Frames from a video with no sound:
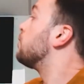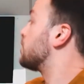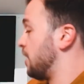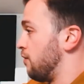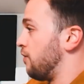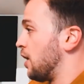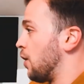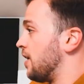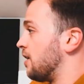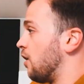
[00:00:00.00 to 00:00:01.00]
also did a
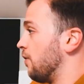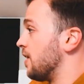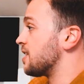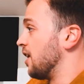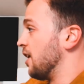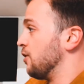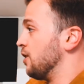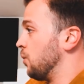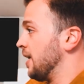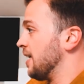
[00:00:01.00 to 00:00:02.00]
video on this earlier in the
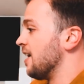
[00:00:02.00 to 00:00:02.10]
week.